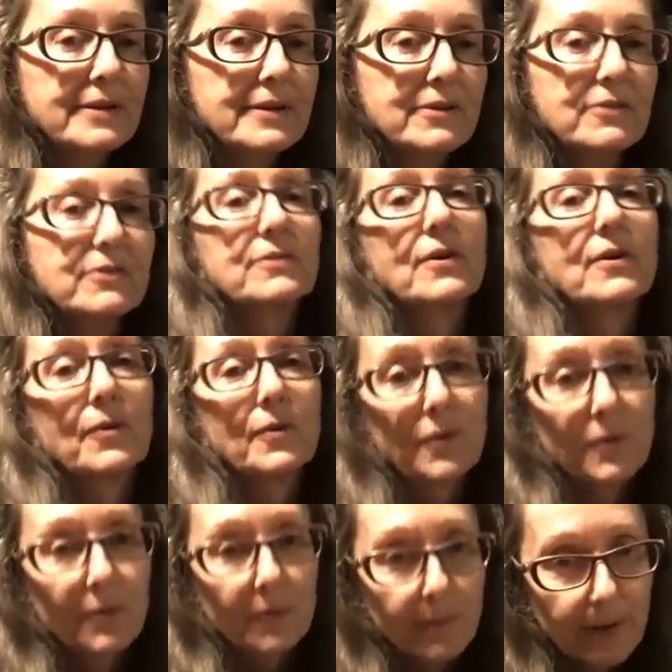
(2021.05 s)
did
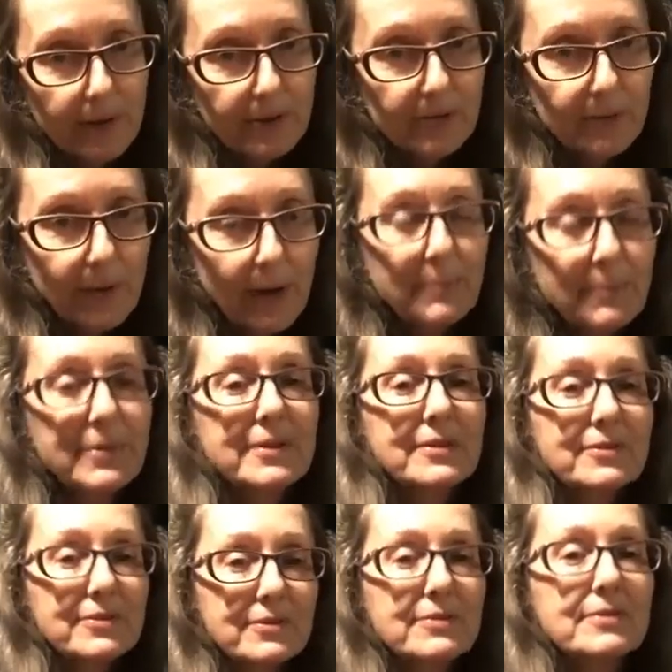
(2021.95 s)
so much
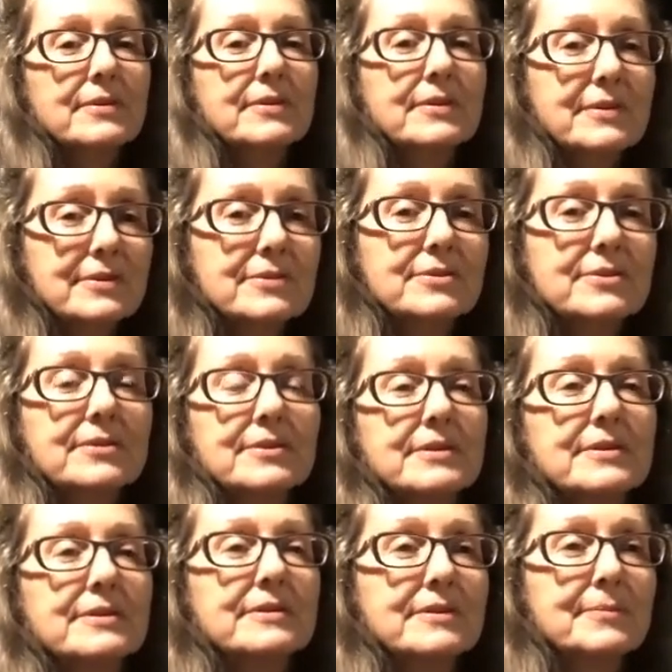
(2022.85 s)
weapons
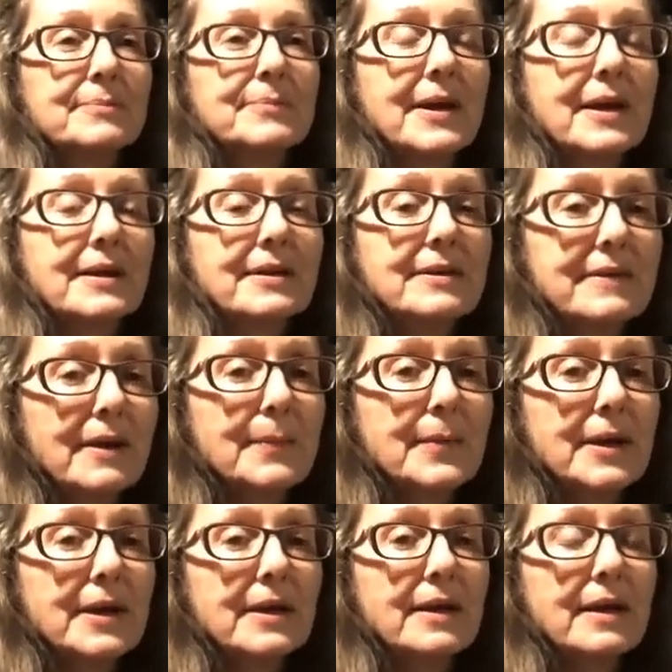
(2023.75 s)
during the
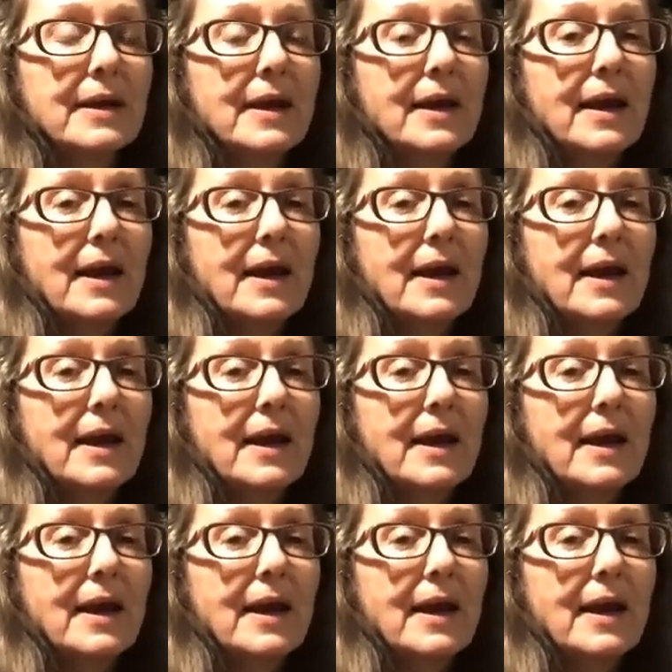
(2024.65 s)
pandemic,